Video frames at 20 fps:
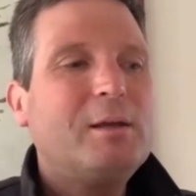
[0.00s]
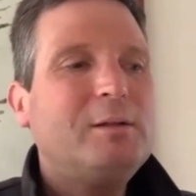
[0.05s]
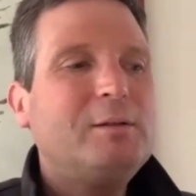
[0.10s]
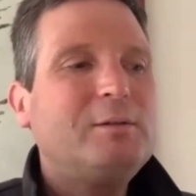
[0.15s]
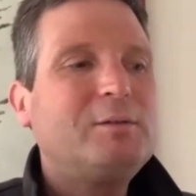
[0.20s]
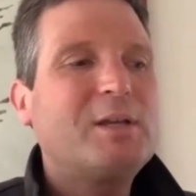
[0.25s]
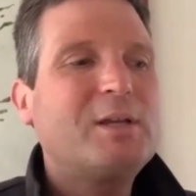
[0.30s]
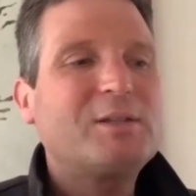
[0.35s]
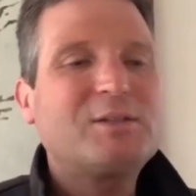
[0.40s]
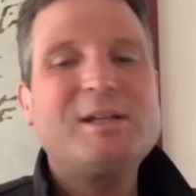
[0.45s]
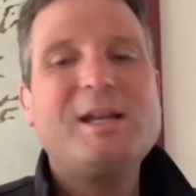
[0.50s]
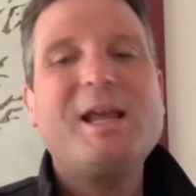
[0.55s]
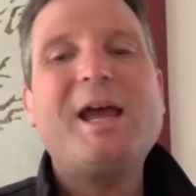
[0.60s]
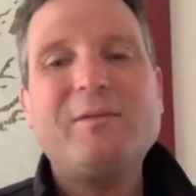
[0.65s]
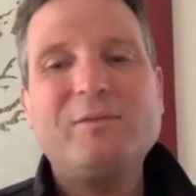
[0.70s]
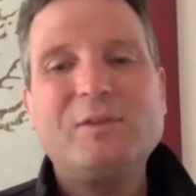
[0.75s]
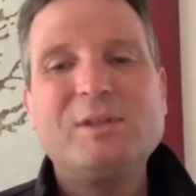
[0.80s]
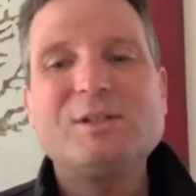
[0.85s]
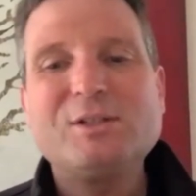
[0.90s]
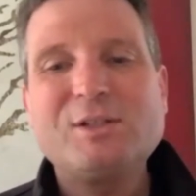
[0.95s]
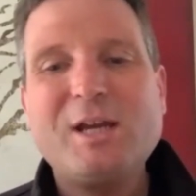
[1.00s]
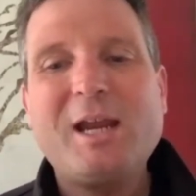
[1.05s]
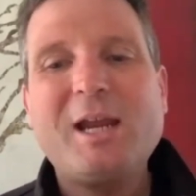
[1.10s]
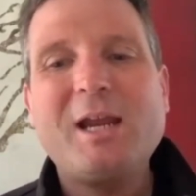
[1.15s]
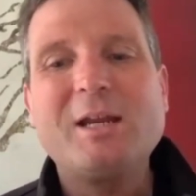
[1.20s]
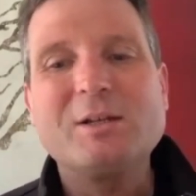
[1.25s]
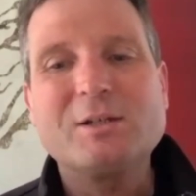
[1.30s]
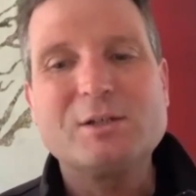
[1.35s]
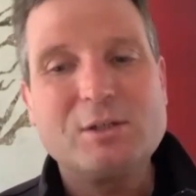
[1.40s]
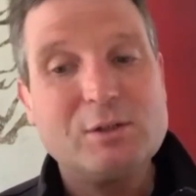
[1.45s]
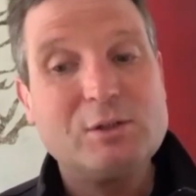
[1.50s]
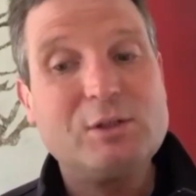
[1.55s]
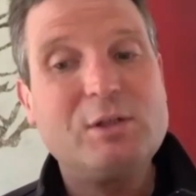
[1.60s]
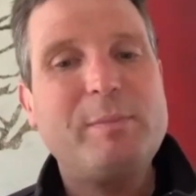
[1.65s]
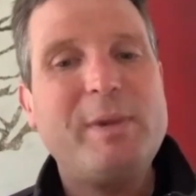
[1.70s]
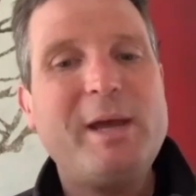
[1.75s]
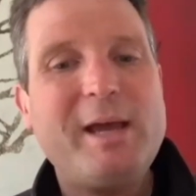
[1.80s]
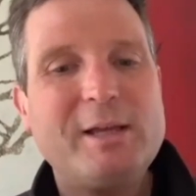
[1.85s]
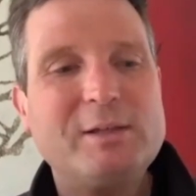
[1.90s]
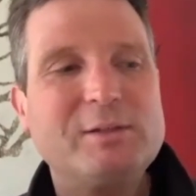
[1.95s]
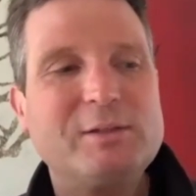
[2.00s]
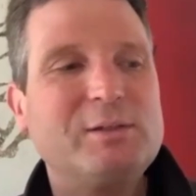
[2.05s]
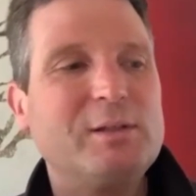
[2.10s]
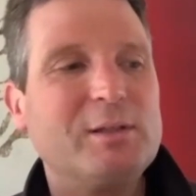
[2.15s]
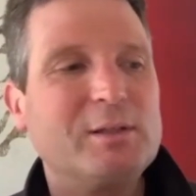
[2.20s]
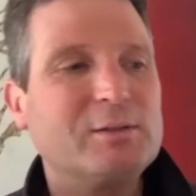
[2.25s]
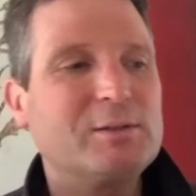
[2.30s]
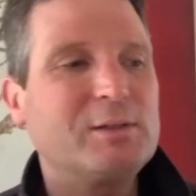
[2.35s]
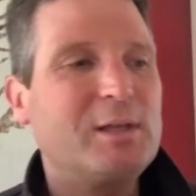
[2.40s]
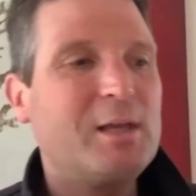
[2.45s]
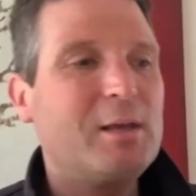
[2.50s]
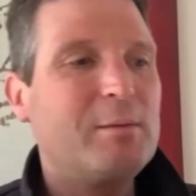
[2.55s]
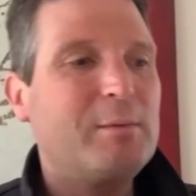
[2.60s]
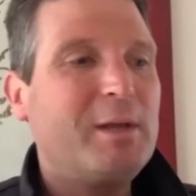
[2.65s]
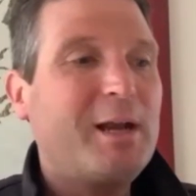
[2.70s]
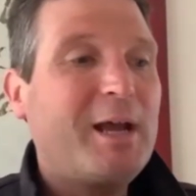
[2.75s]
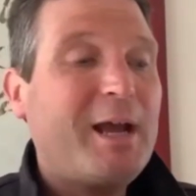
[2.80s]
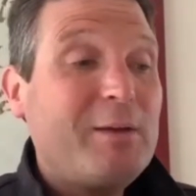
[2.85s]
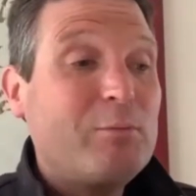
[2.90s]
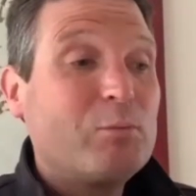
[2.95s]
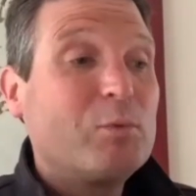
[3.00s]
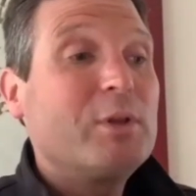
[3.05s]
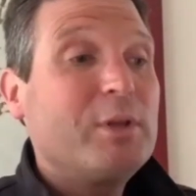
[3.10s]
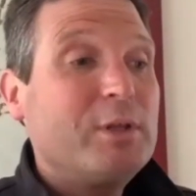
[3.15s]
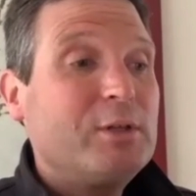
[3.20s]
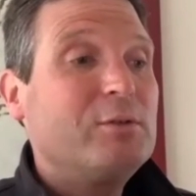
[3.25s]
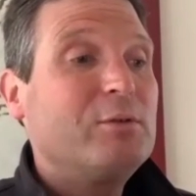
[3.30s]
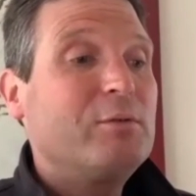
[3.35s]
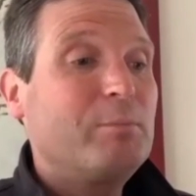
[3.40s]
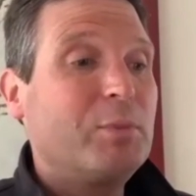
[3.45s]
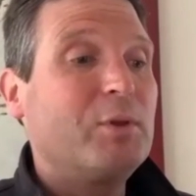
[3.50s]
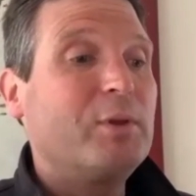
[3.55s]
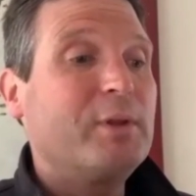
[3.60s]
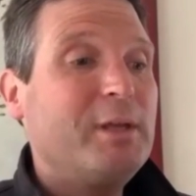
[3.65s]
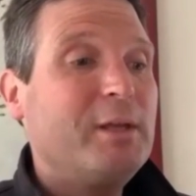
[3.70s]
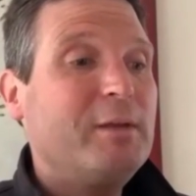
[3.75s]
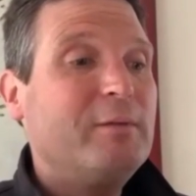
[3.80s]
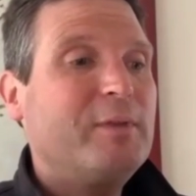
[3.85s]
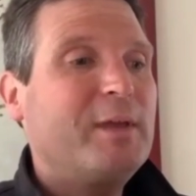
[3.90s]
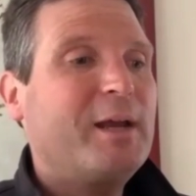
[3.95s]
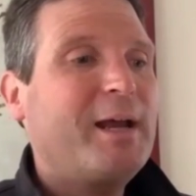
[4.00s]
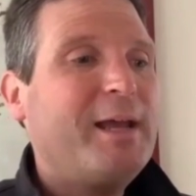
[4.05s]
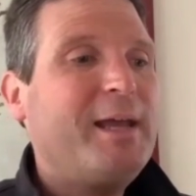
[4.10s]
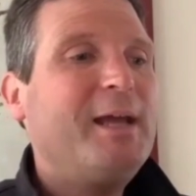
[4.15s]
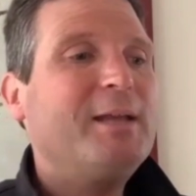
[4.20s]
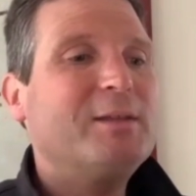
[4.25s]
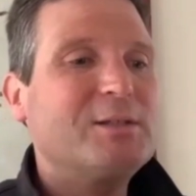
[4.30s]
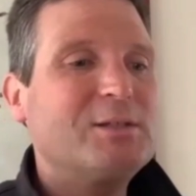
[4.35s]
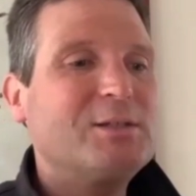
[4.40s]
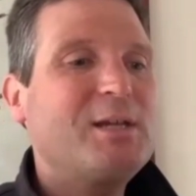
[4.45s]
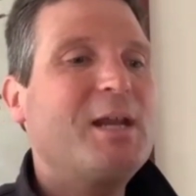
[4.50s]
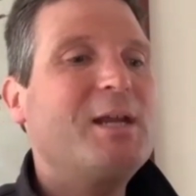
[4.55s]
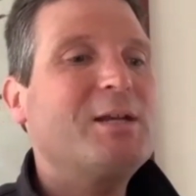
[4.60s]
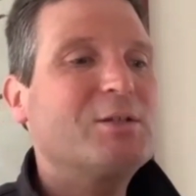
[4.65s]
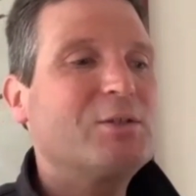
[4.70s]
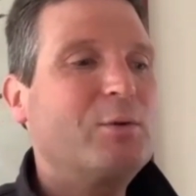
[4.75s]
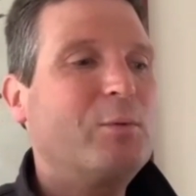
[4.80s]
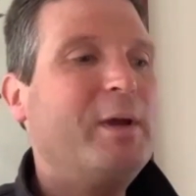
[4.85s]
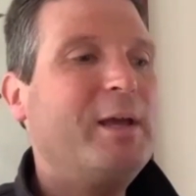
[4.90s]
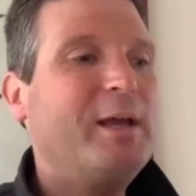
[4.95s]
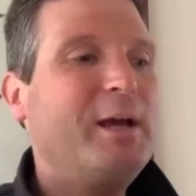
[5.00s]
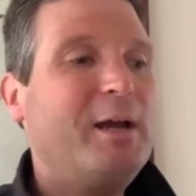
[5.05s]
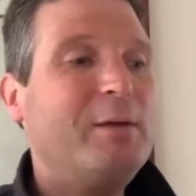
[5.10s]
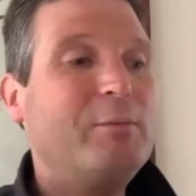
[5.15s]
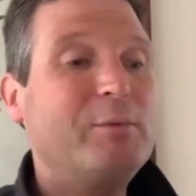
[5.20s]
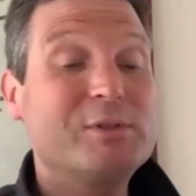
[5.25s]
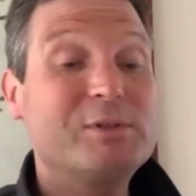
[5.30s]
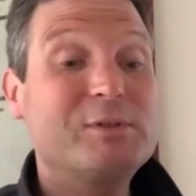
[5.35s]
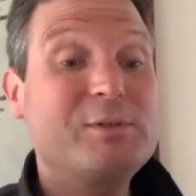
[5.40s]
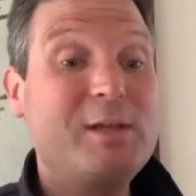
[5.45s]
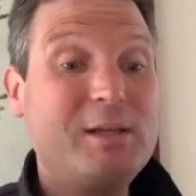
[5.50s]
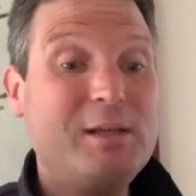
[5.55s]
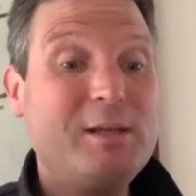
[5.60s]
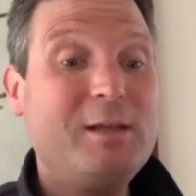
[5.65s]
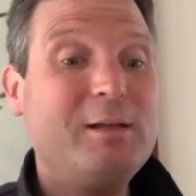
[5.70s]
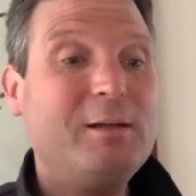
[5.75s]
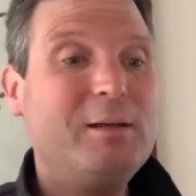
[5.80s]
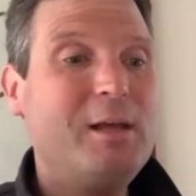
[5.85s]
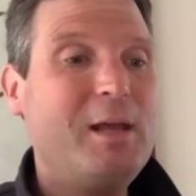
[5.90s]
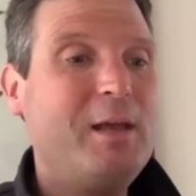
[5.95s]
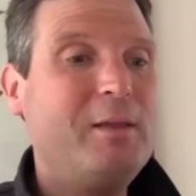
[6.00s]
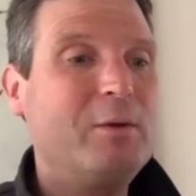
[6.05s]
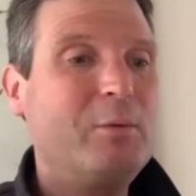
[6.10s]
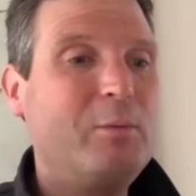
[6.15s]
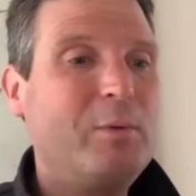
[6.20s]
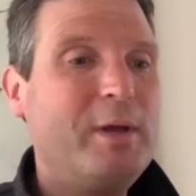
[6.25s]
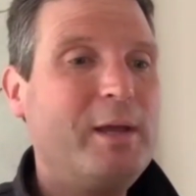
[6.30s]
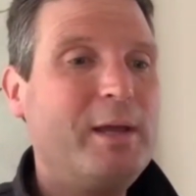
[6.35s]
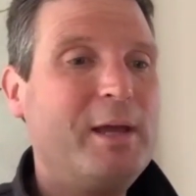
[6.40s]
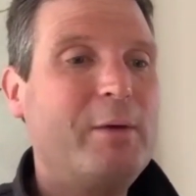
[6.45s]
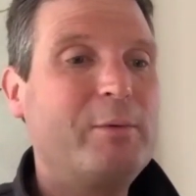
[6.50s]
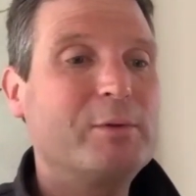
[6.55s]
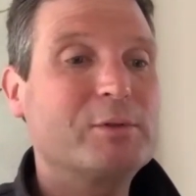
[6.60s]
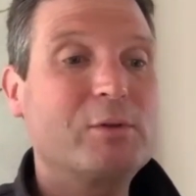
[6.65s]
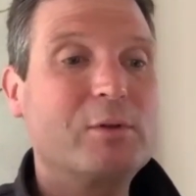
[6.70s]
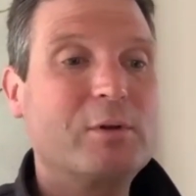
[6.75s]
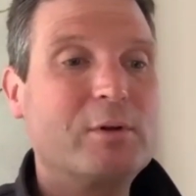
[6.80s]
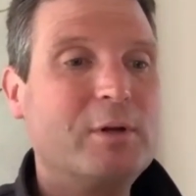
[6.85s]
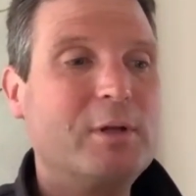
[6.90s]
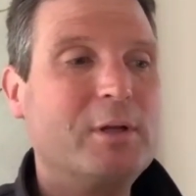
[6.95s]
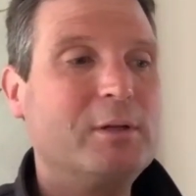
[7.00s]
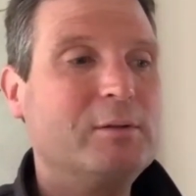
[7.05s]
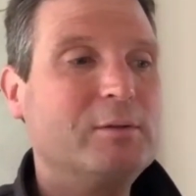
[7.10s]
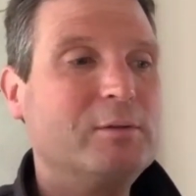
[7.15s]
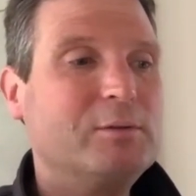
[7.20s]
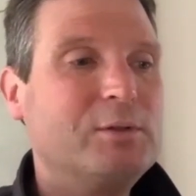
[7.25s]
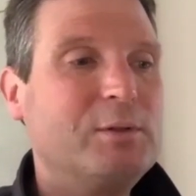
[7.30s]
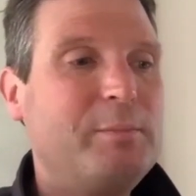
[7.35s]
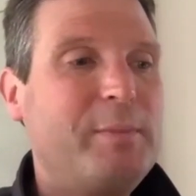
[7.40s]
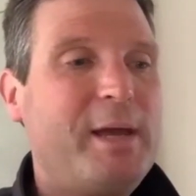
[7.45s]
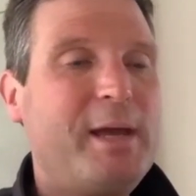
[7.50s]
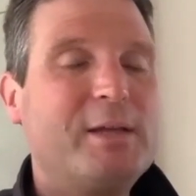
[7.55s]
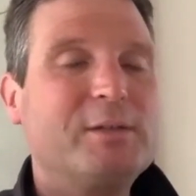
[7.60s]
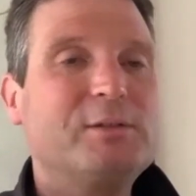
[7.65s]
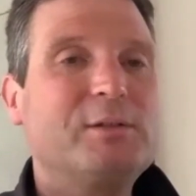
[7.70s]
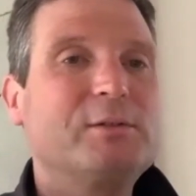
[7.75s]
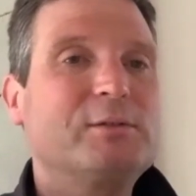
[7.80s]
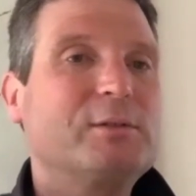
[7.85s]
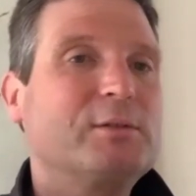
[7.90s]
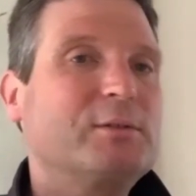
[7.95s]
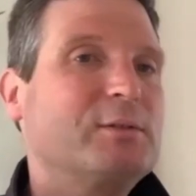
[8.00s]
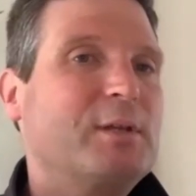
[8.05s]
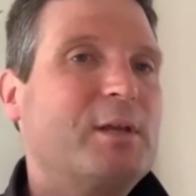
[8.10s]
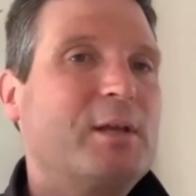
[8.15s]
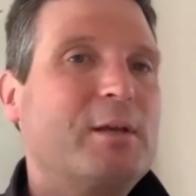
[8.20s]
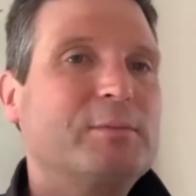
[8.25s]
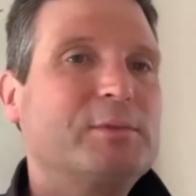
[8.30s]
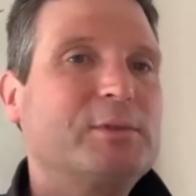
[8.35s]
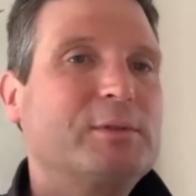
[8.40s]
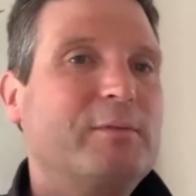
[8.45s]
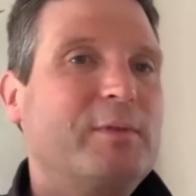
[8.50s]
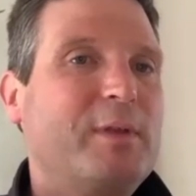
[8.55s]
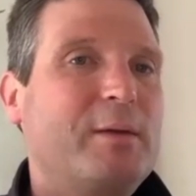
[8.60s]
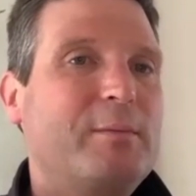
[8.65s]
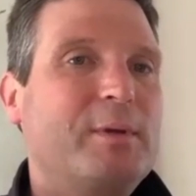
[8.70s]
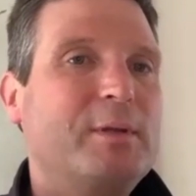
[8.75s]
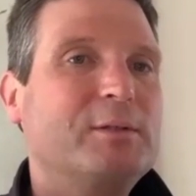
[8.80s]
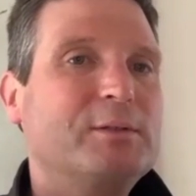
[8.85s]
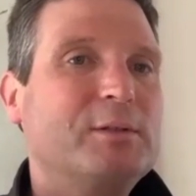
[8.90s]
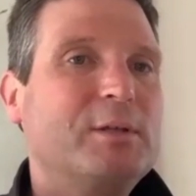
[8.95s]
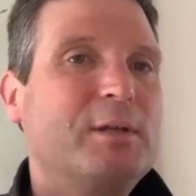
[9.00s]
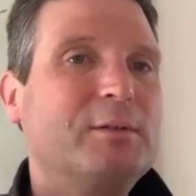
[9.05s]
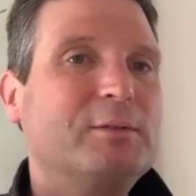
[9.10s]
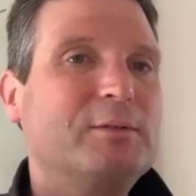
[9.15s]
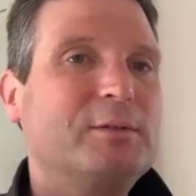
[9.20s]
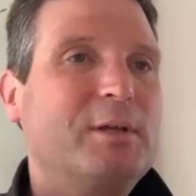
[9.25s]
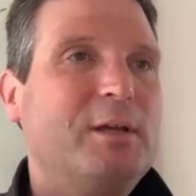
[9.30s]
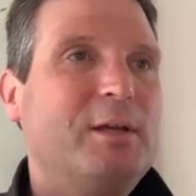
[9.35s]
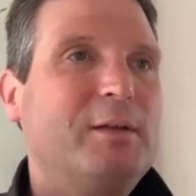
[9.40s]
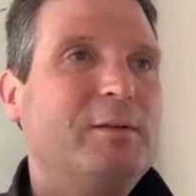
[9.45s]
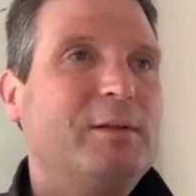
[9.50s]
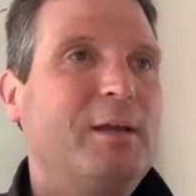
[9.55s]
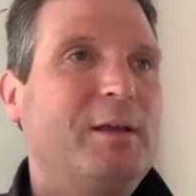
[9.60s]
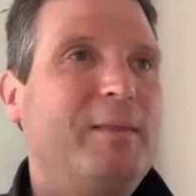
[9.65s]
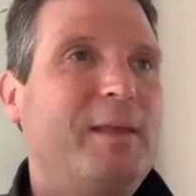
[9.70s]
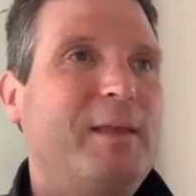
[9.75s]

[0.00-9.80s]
doesn't have to change to pass the exam. And I really do believe that I had to change the way I was thinking and the way I was learning to pass these exams, if that makes sense. And